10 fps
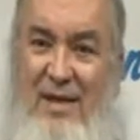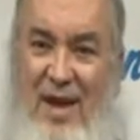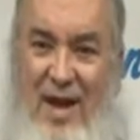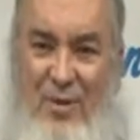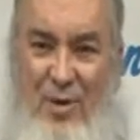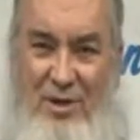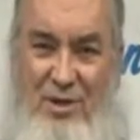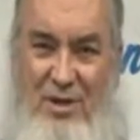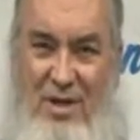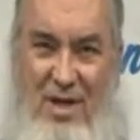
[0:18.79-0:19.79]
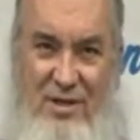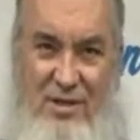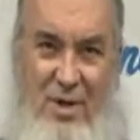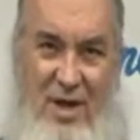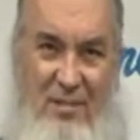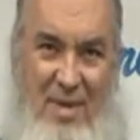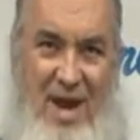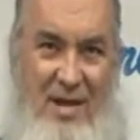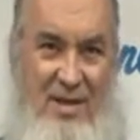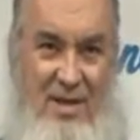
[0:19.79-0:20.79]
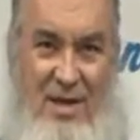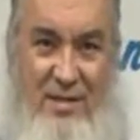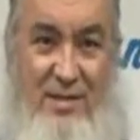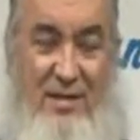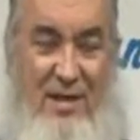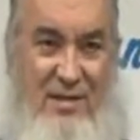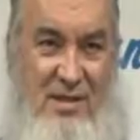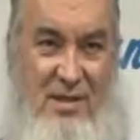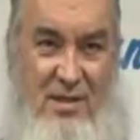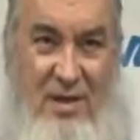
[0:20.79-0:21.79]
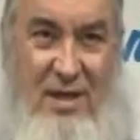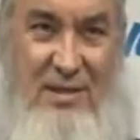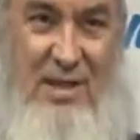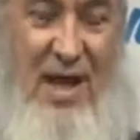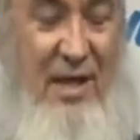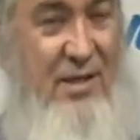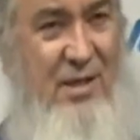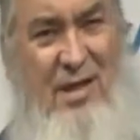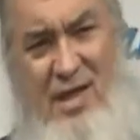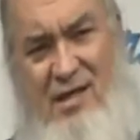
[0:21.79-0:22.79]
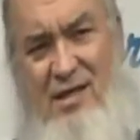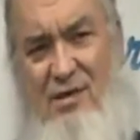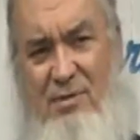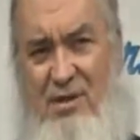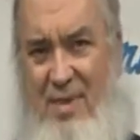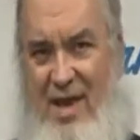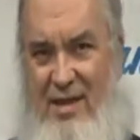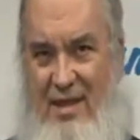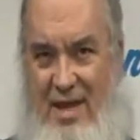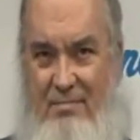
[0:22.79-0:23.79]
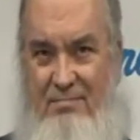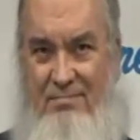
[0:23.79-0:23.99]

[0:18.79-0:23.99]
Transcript: wants you to concentrate on math and not necessarily on science, tell them it's a math lab.